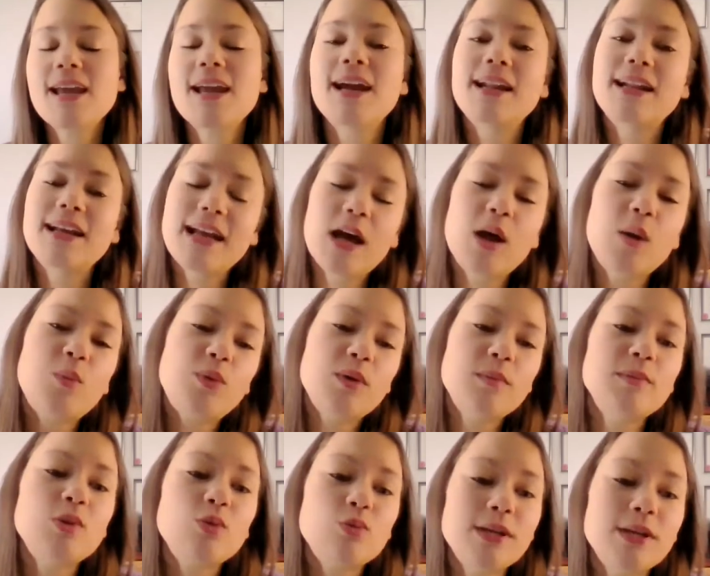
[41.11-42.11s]
And I help
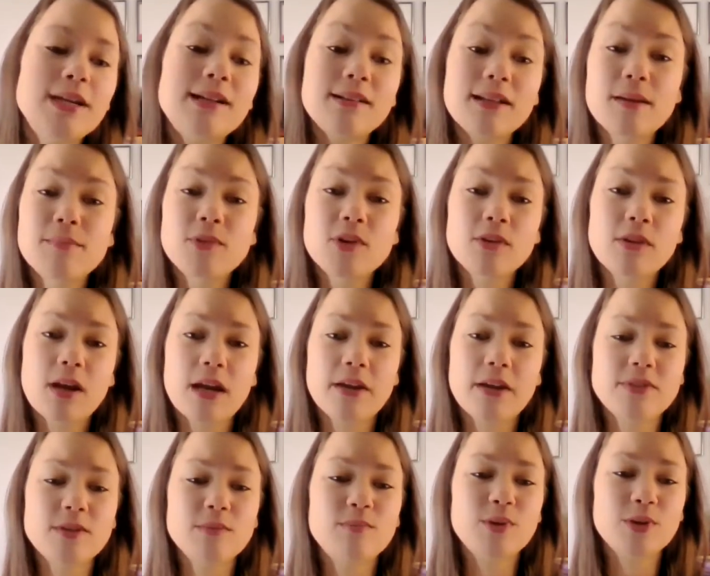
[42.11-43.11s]
women reclaim their
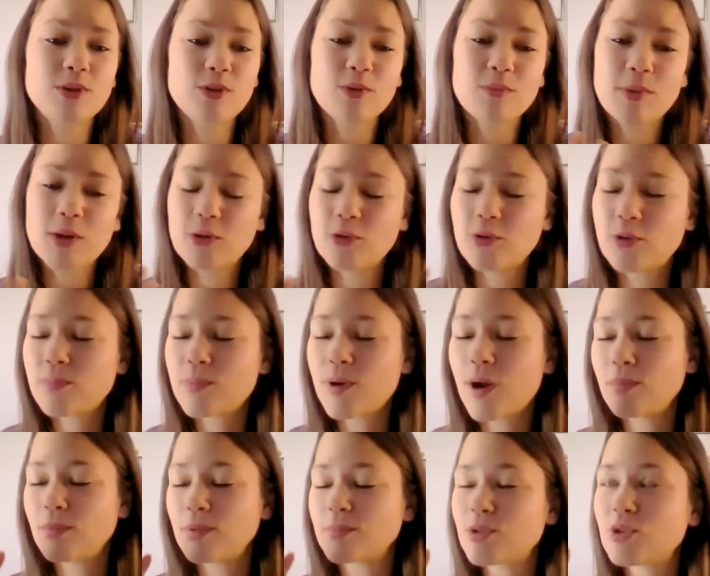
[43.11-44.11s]
lives and put their period
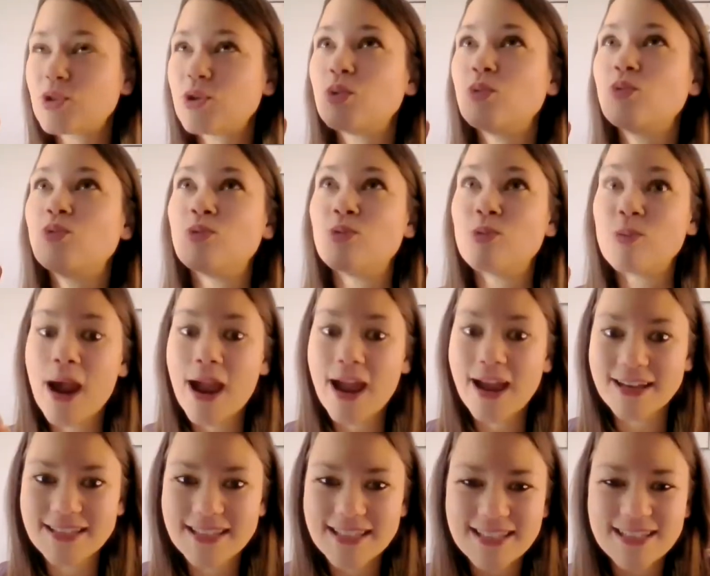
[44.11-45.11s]
problems to
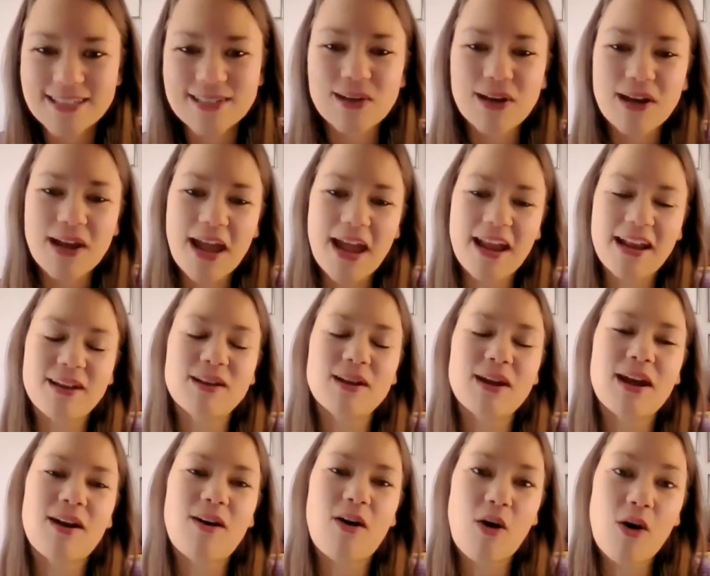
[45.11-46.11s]
rest. And
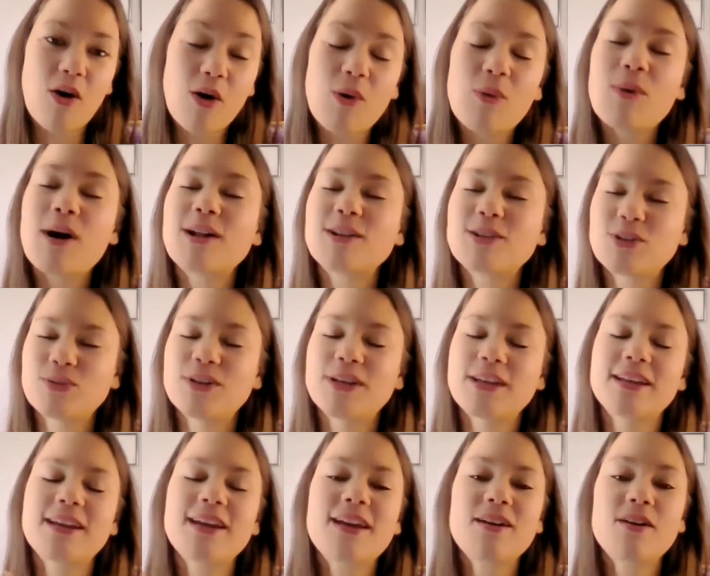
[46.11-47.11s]
all while
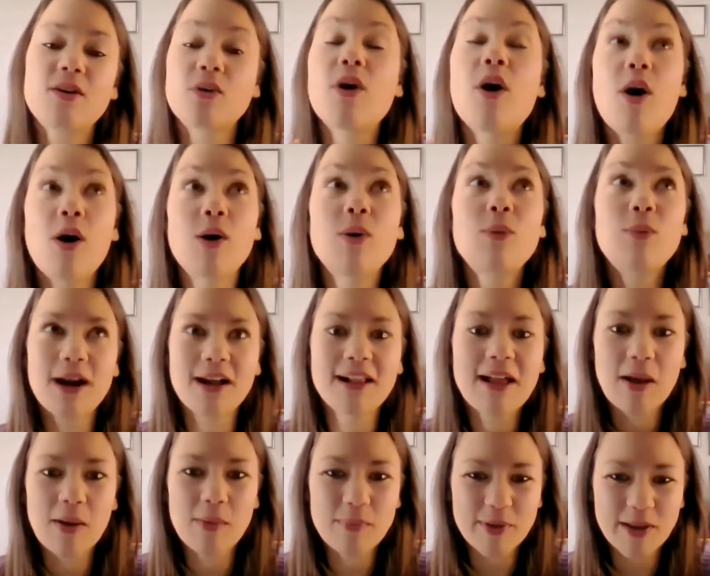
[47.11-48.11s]

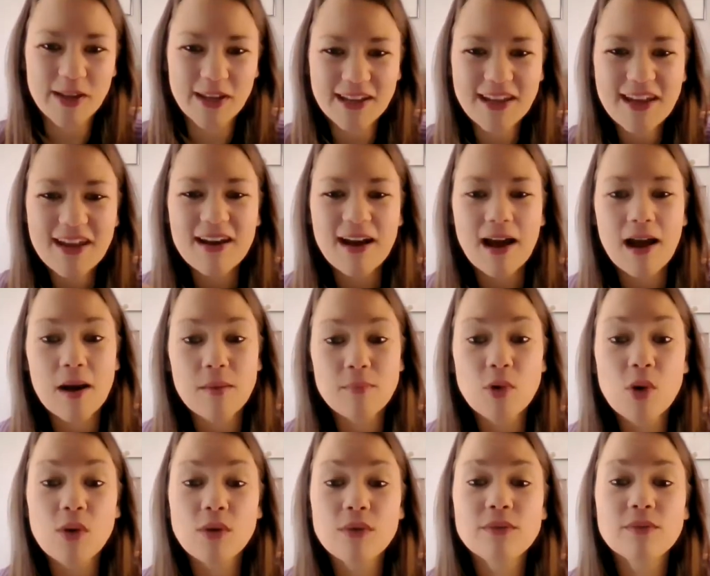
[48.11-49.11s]
helping
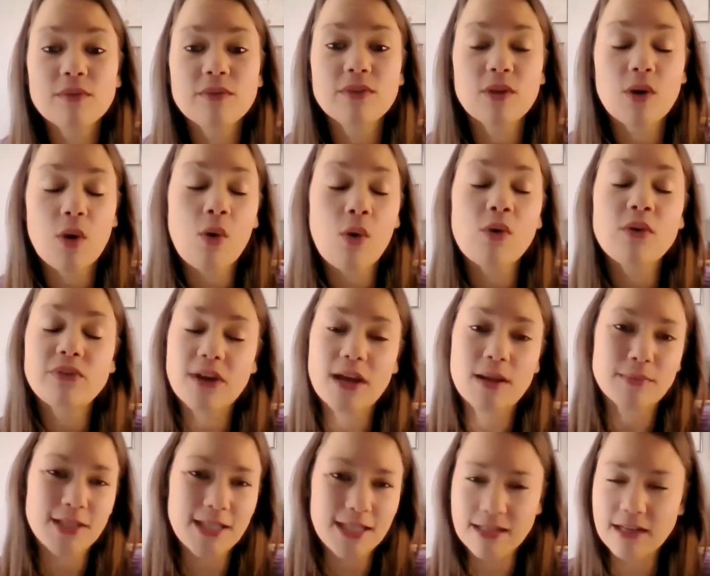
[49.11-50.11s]
the whole
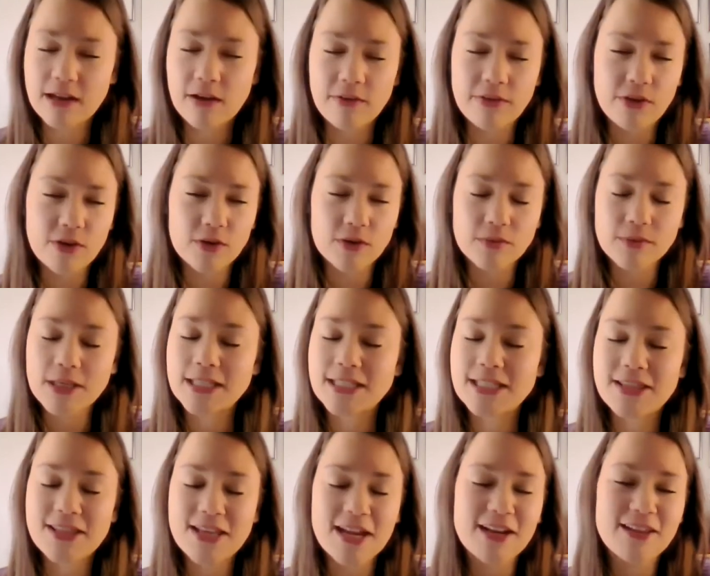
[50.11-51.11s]
family eat healthier. Because
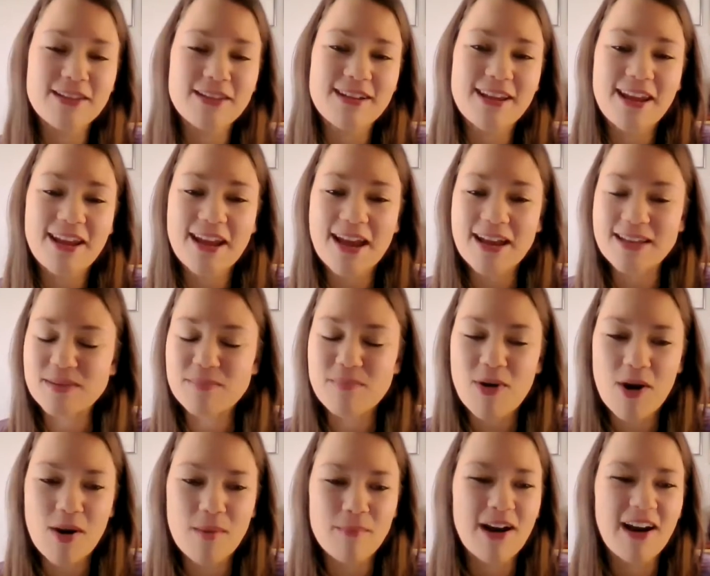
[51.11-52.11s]
at the end of the day, as a
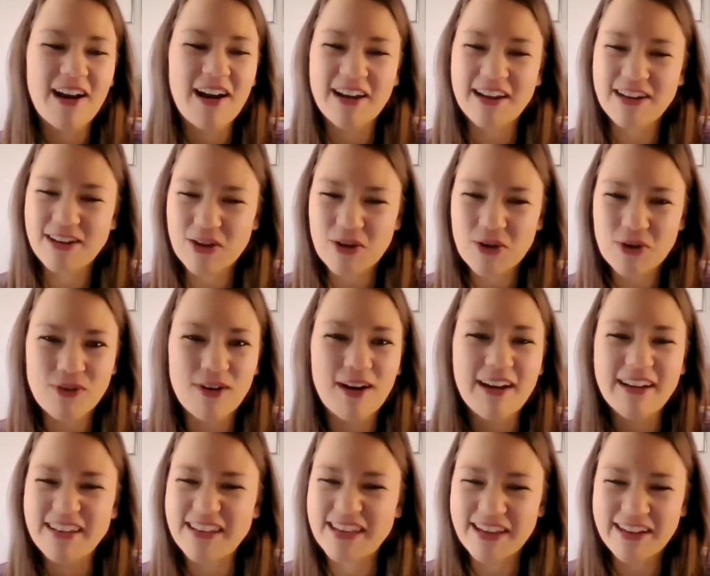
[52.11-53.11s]
mom, I know
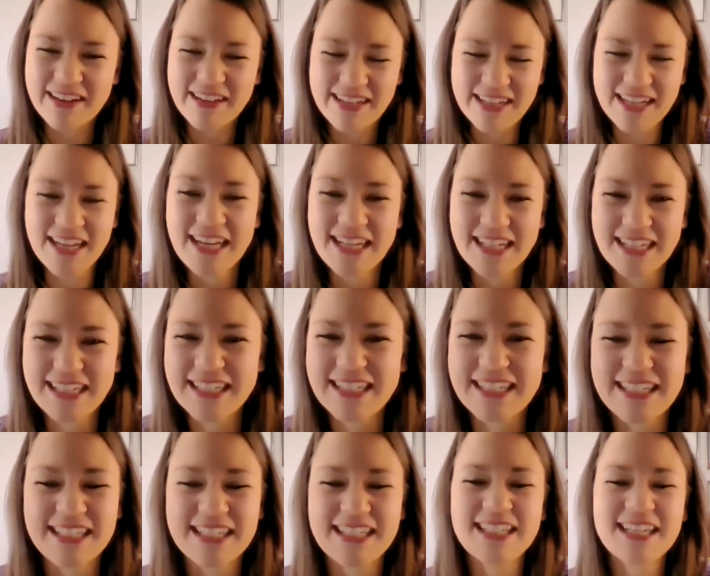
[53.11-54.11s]
I get
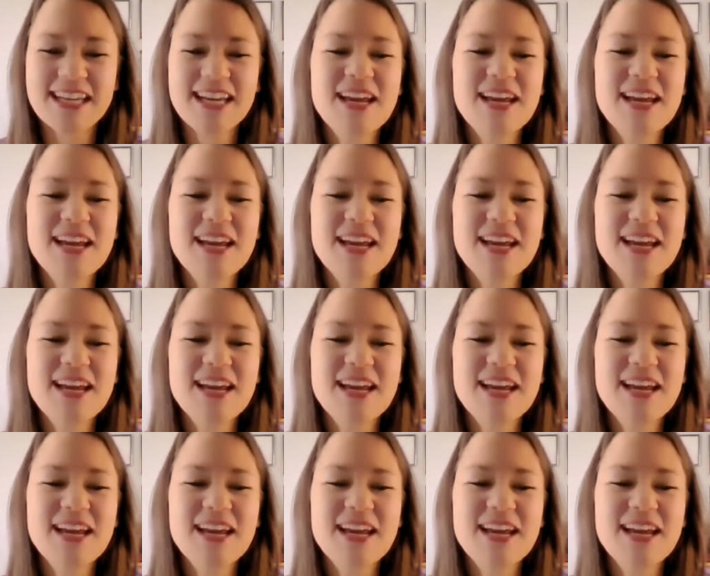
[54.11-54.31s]
it.